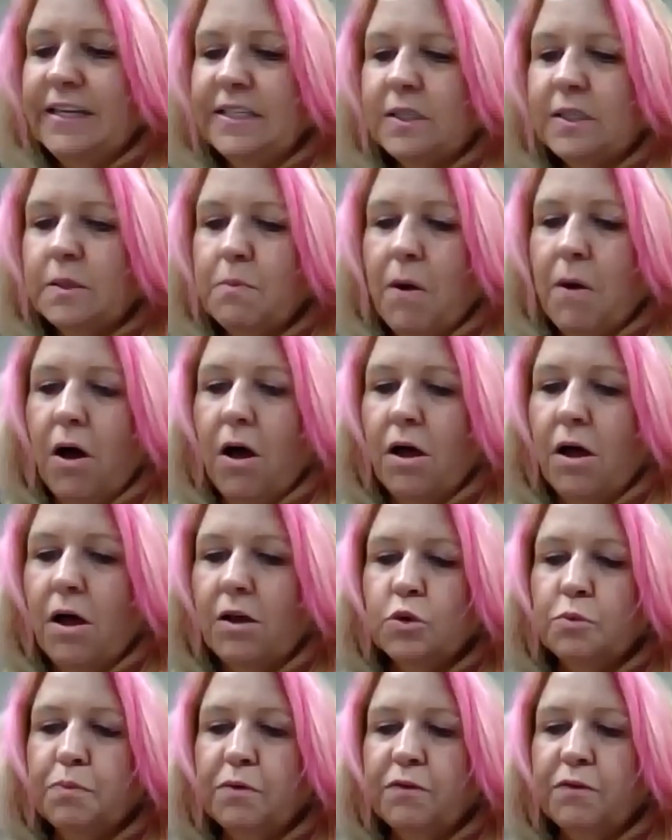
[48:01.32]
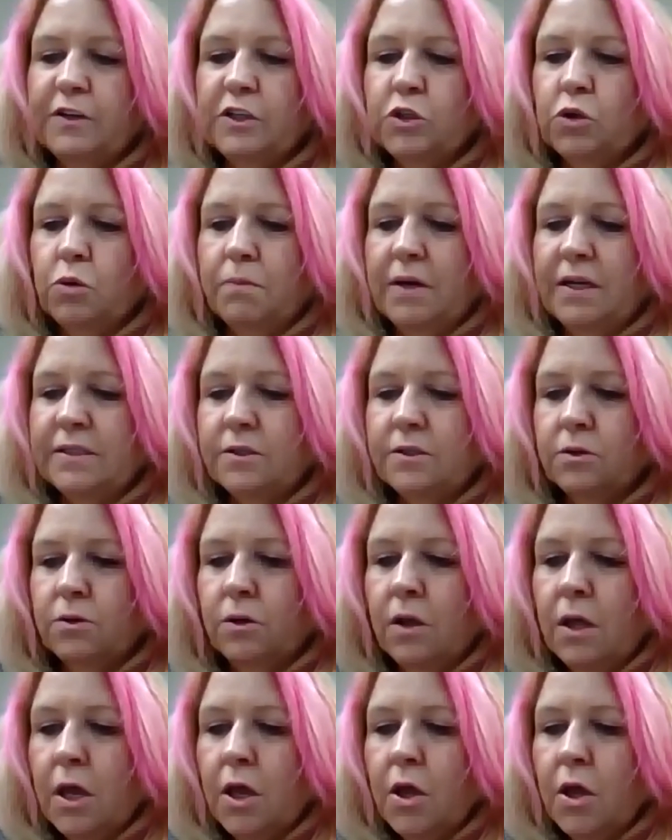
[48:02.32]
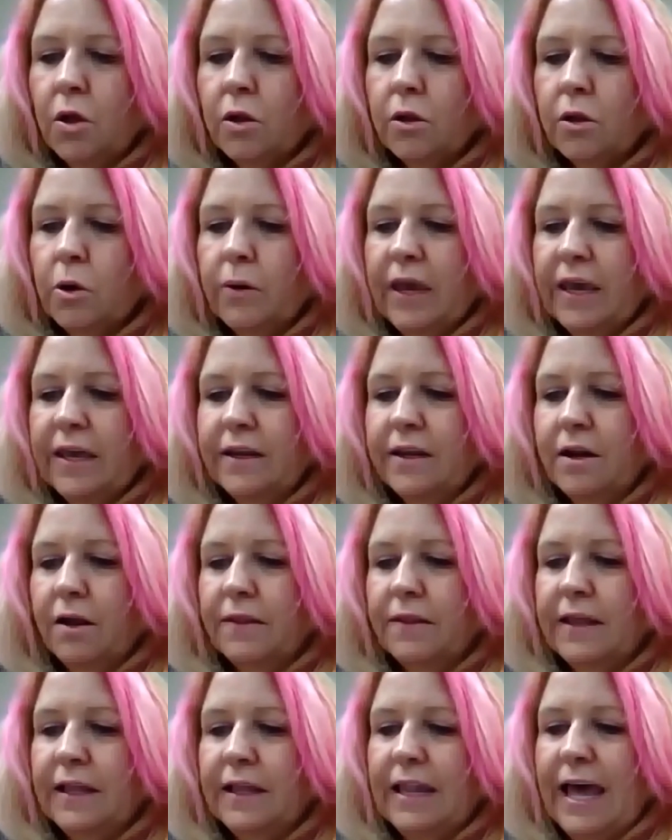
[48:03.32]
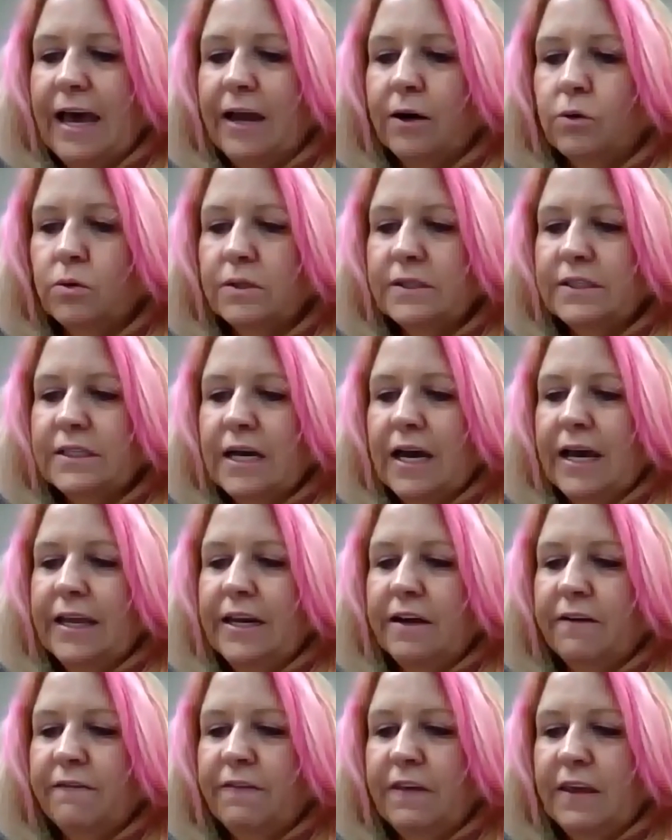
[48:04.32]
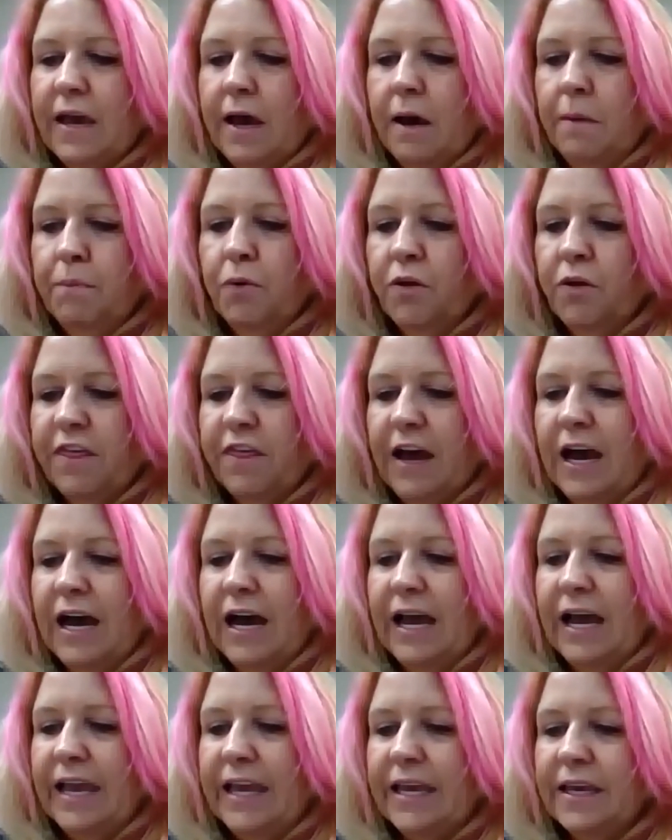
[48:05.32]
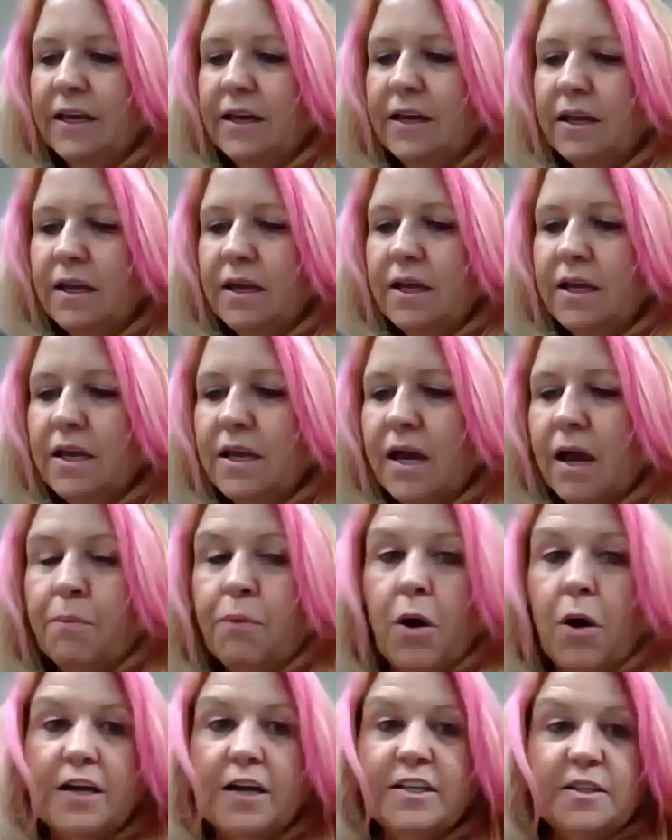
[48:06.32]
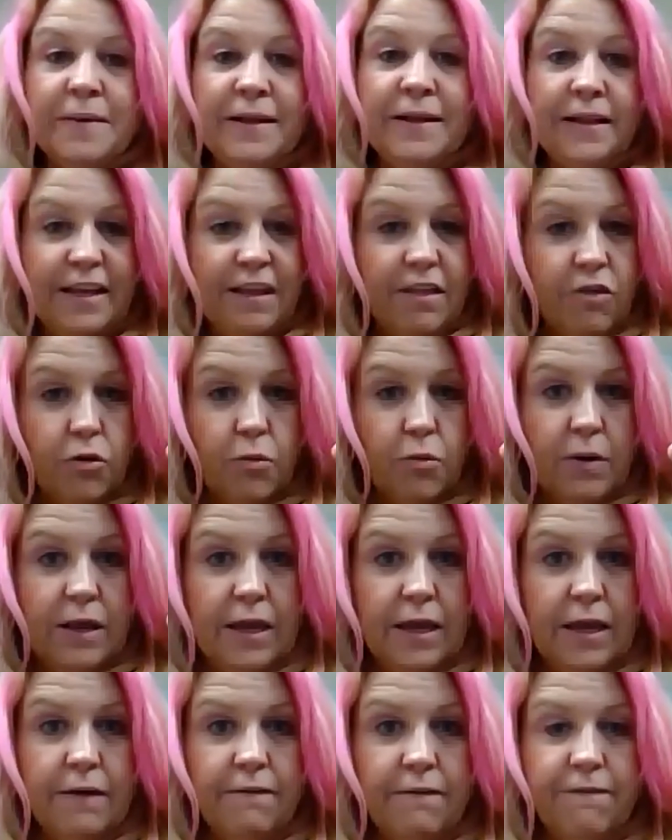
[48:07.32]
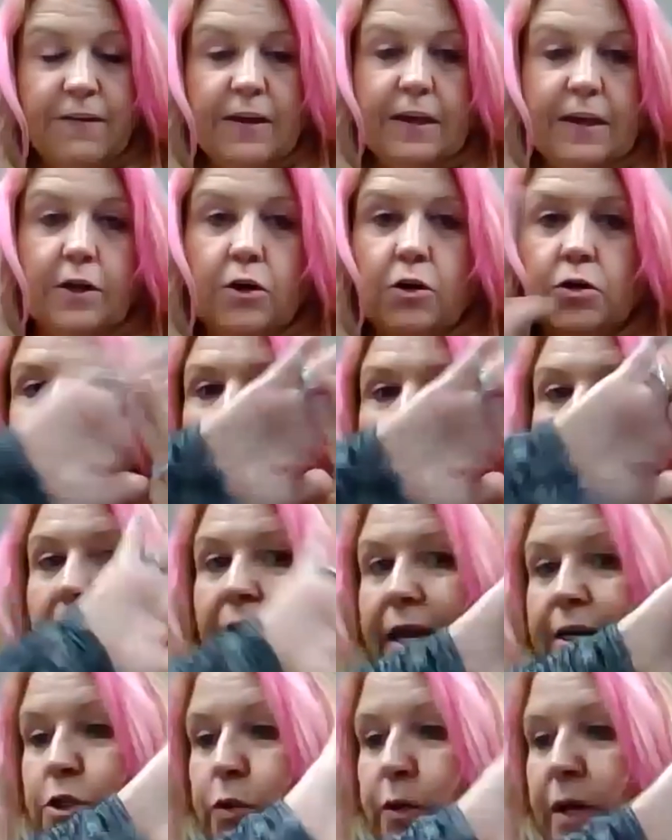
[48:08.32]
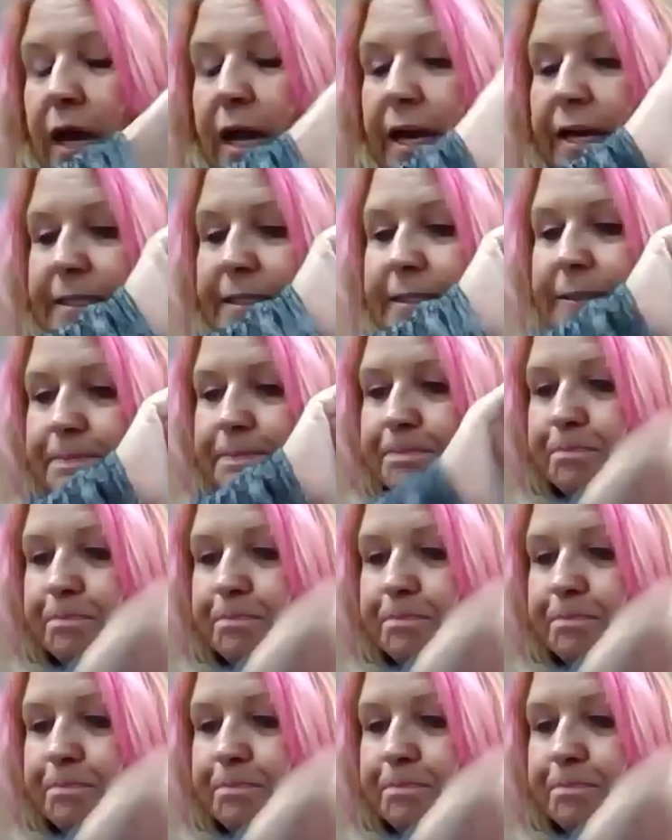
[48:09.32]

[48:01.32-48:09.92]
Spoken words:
small superficial muscle located on the lateral side of the upper thigh, approximately 3 fingers wide, you guys.